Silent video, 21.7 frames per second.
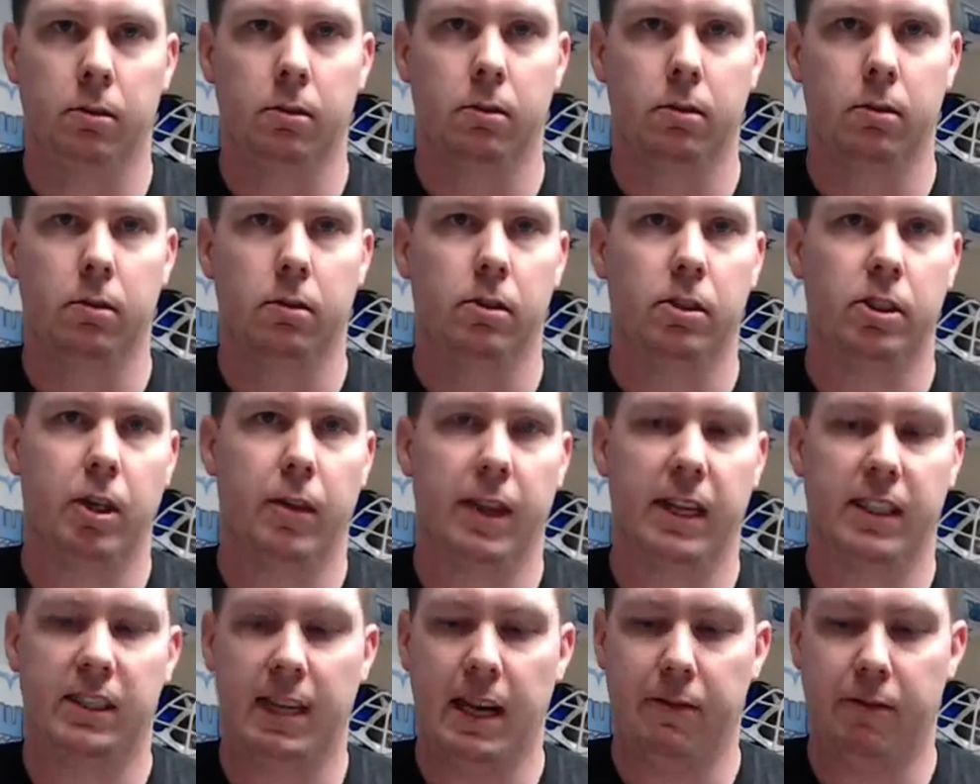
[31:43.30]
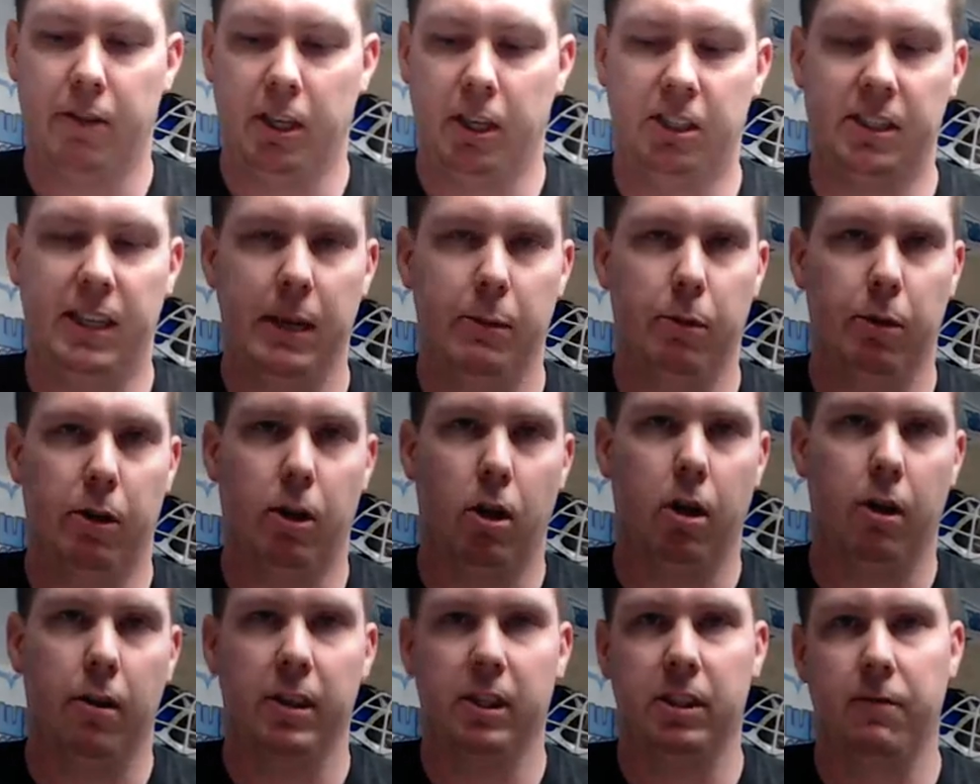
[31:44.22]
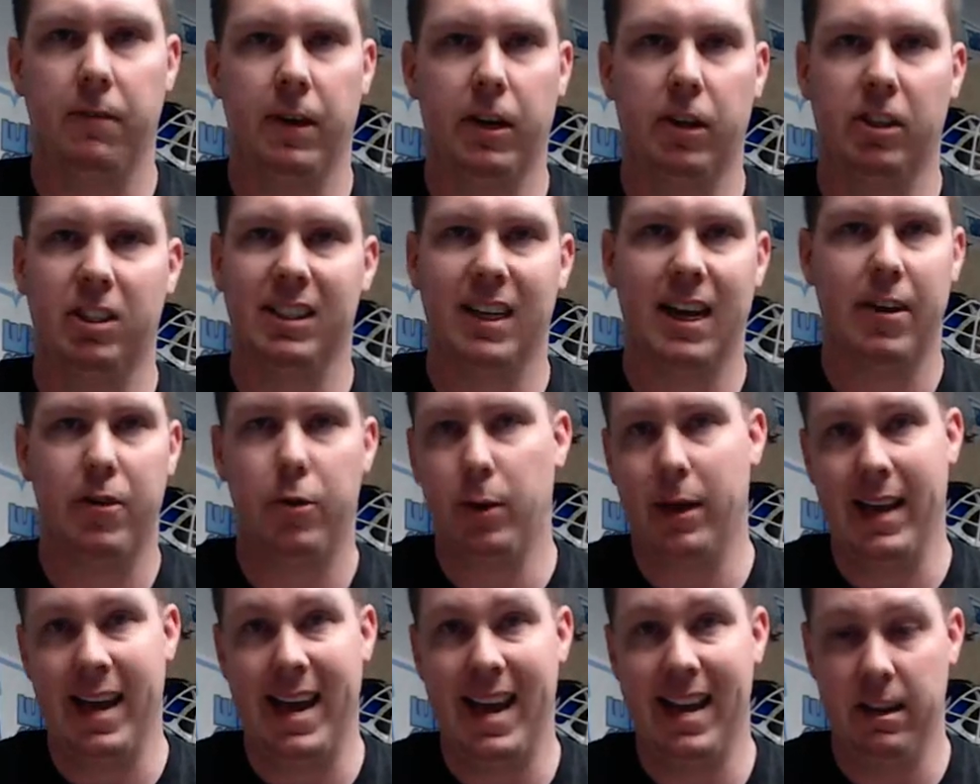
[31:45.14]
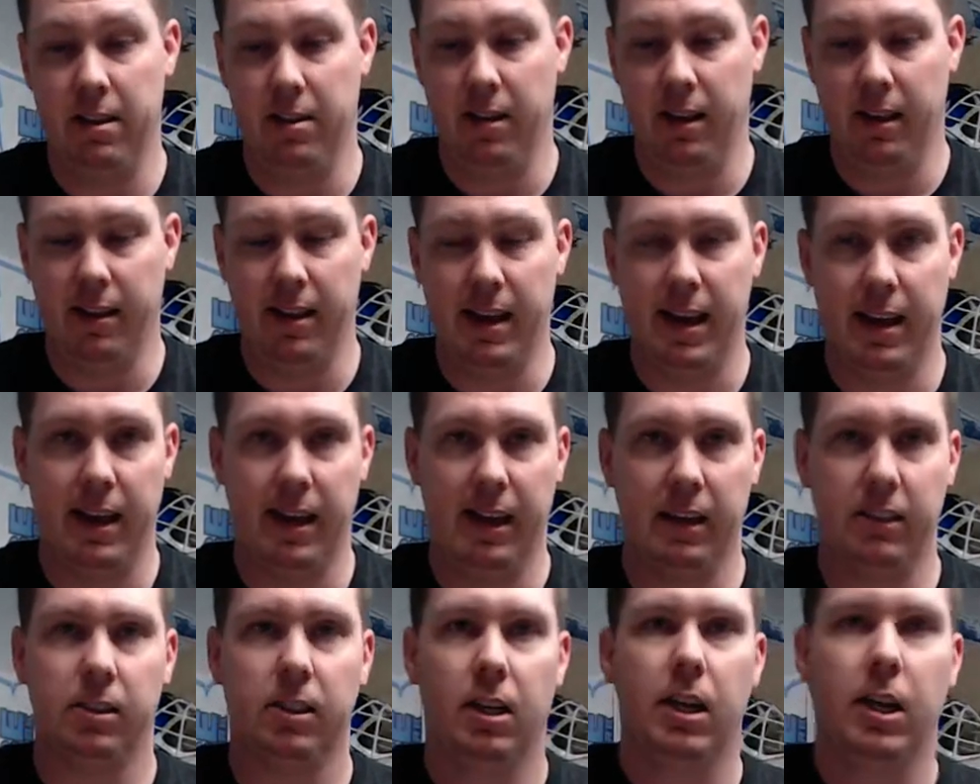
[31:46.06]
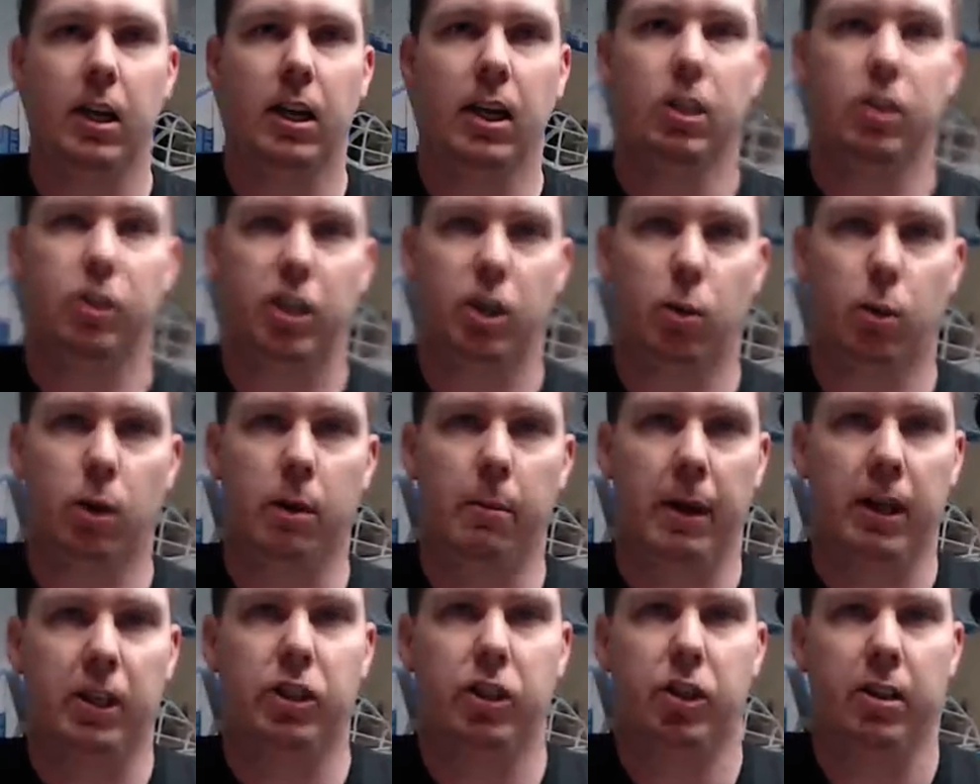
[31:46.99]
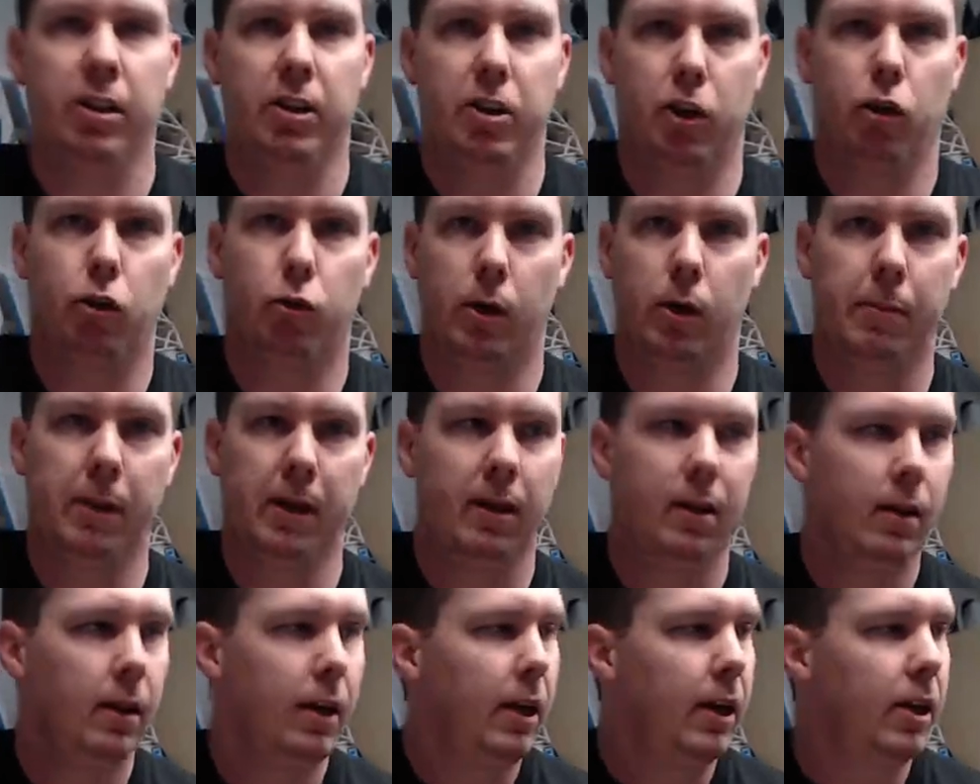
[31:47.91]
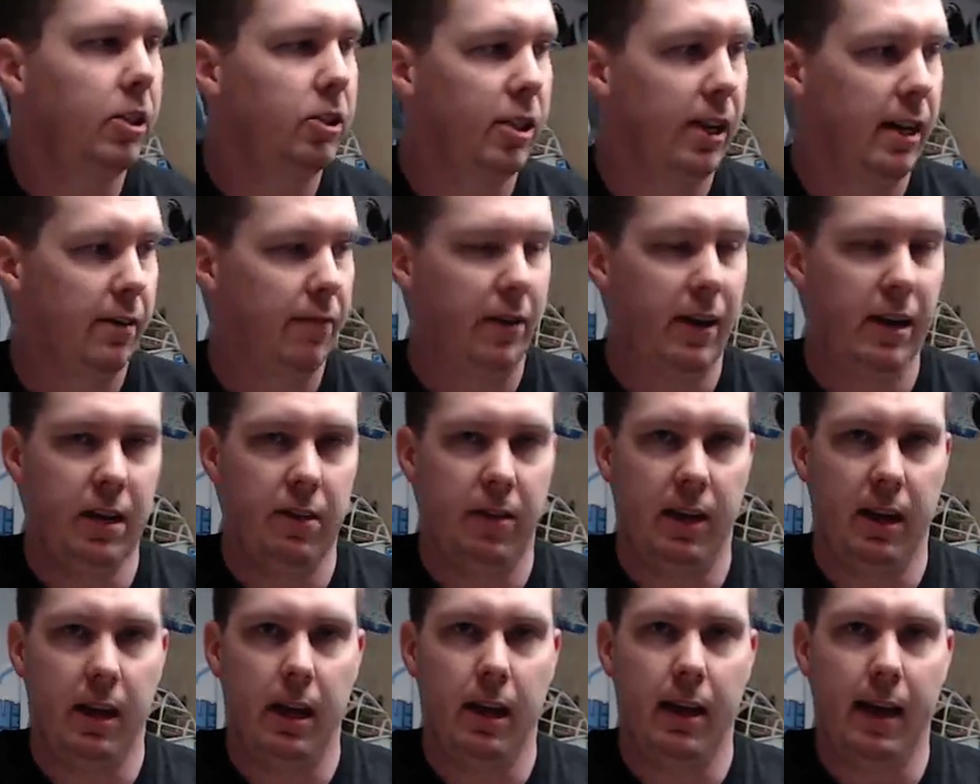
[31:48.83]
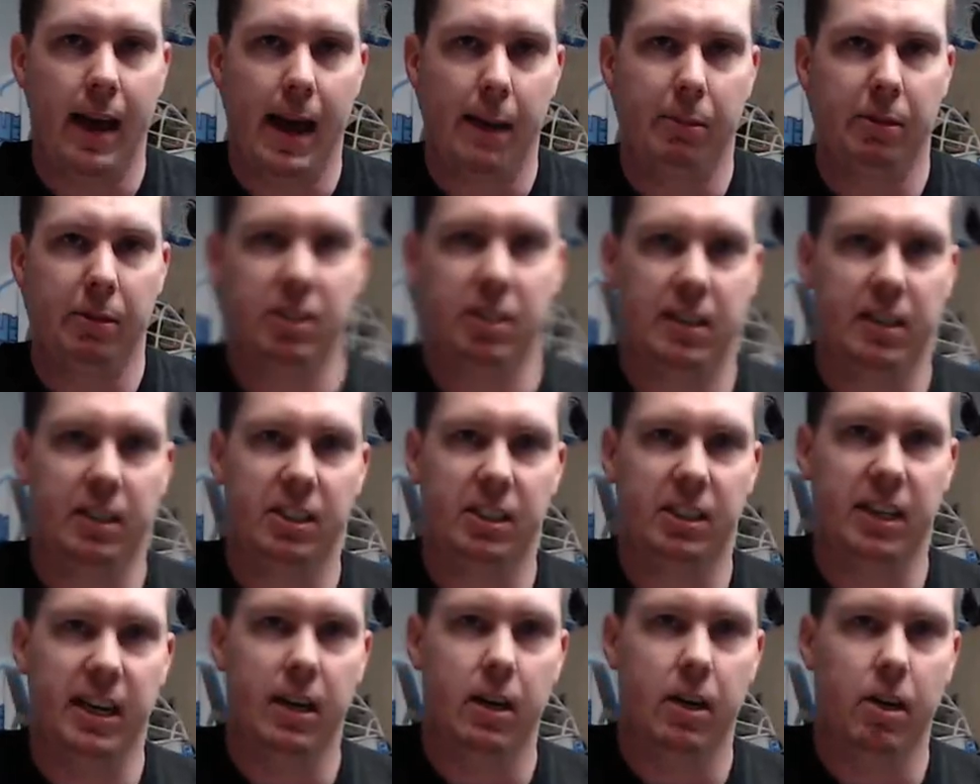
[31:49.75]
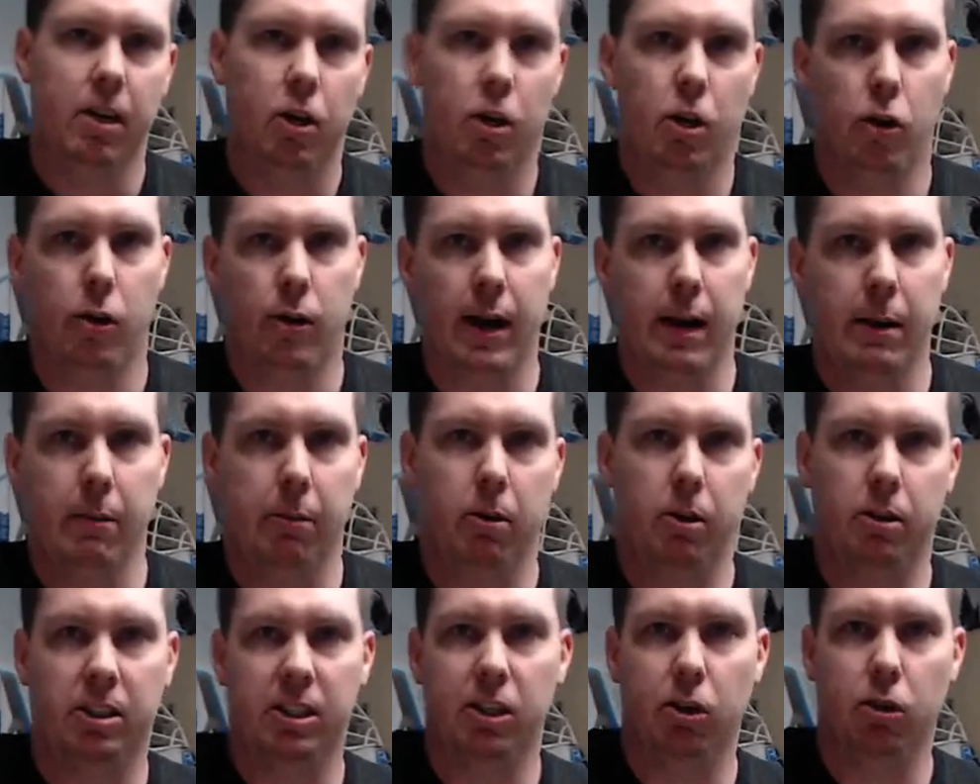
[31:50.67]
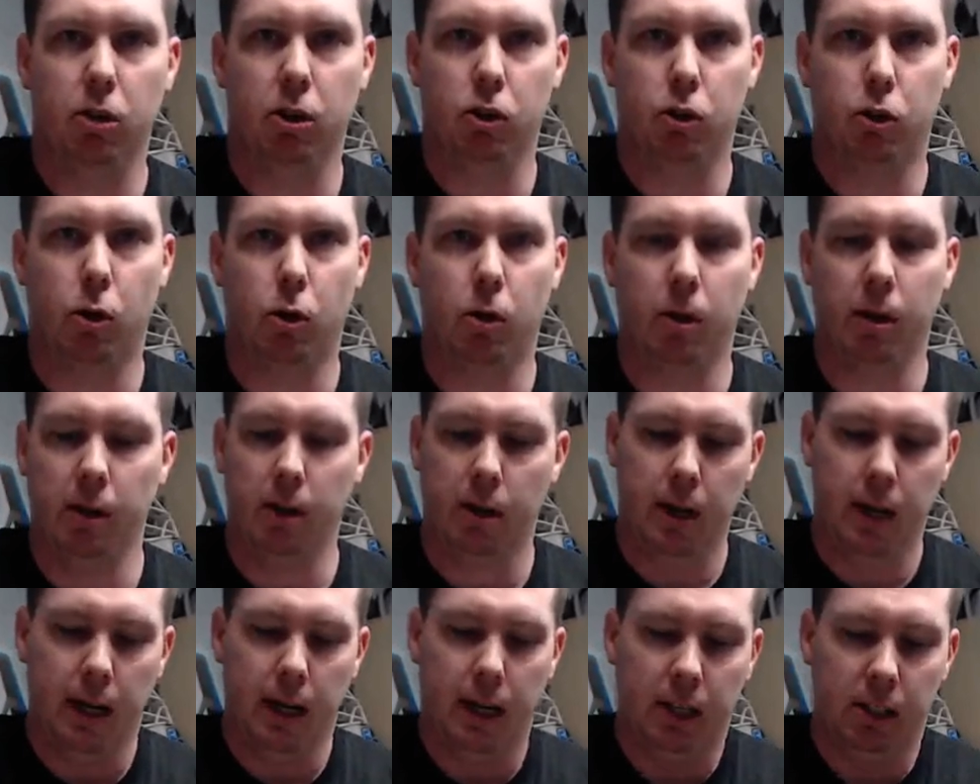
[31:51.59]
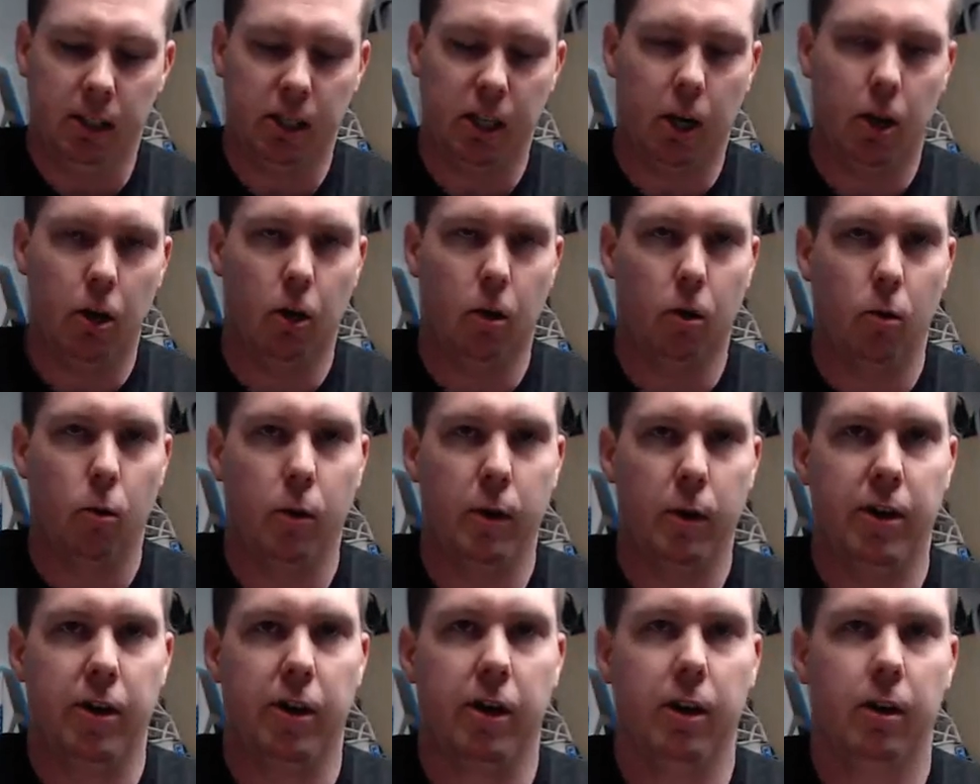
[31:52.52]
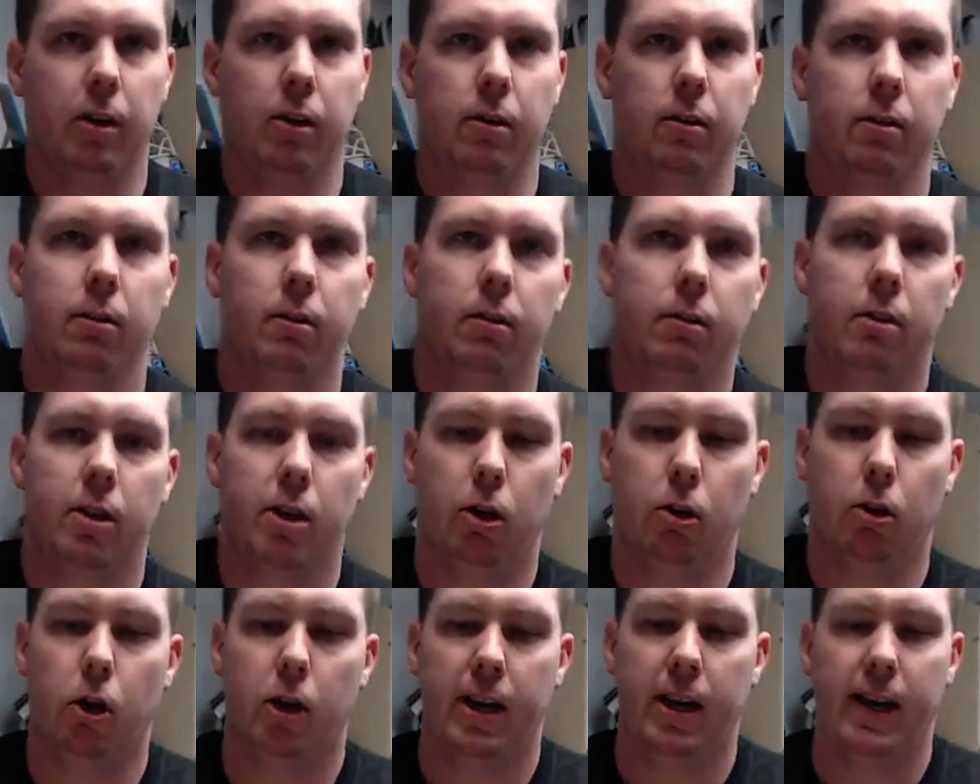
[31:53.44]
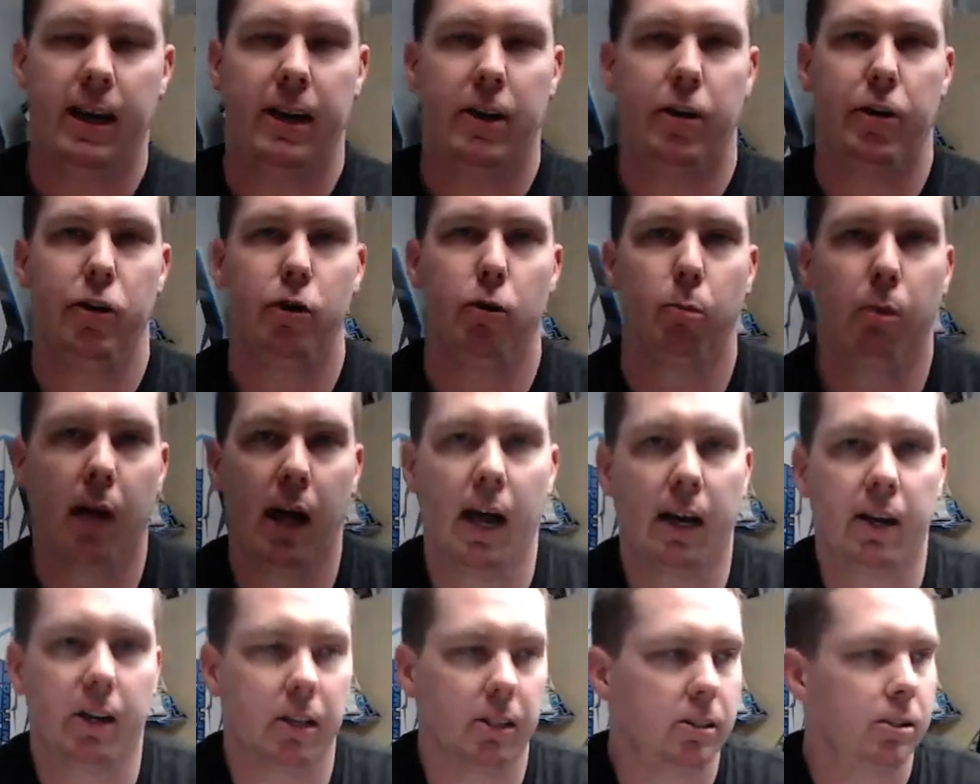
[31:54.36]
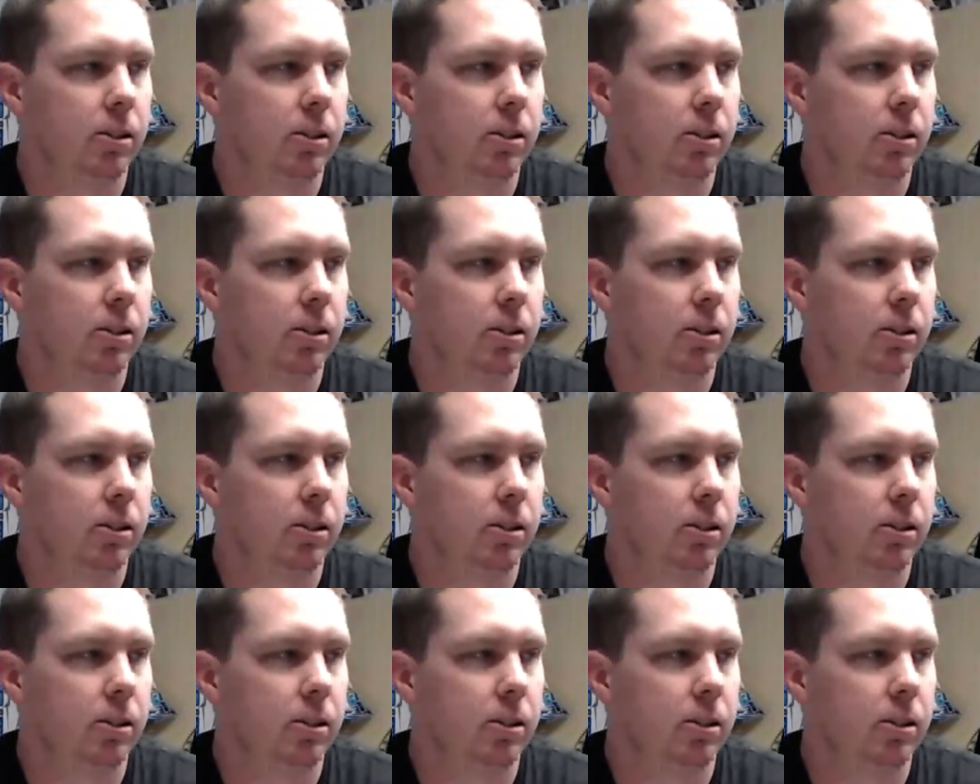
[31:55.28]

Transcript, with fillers: So that's not very stable at all. This finger is not doing anything in that case. So you want to make sure that you're gripping so that if anything happens to this stick, you're able to still control it. So when you're you know looking at your new blockers